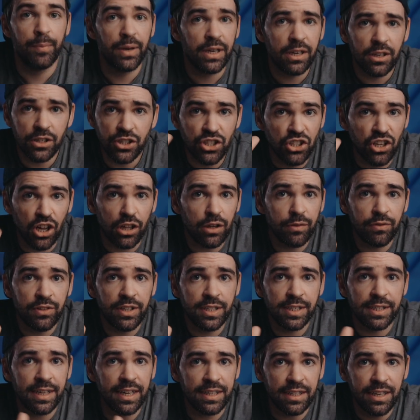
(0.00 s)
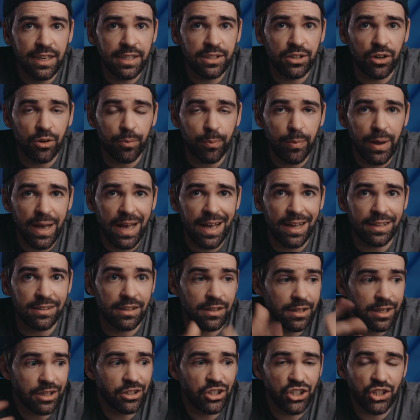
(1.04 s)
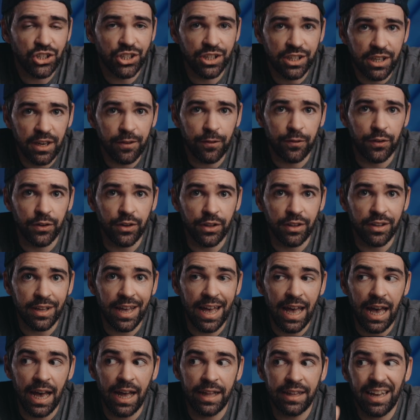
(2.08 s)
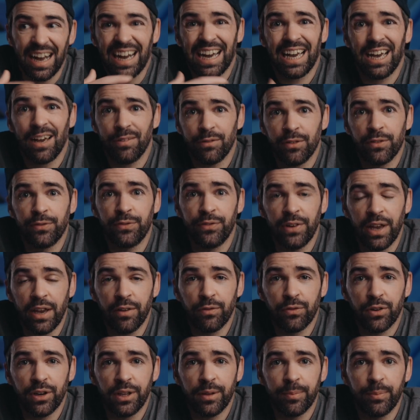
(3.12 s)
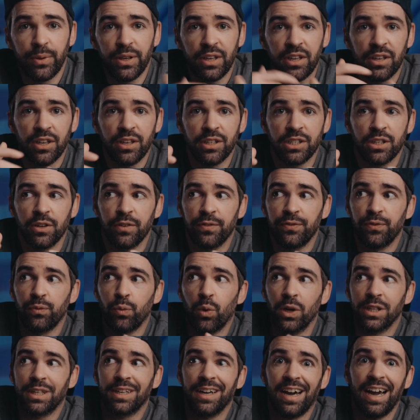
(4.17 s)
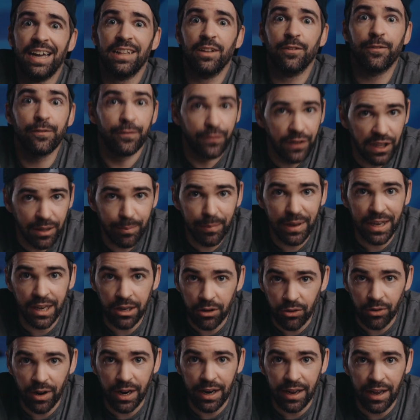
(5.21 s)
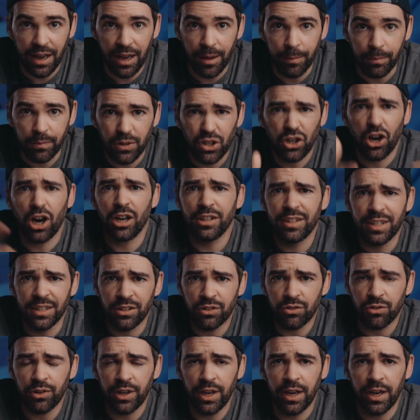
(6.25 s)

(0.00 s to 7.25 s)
Because none of these techniques are bad they're just different, and I have a favorite because of what kind of filmmaker I am, content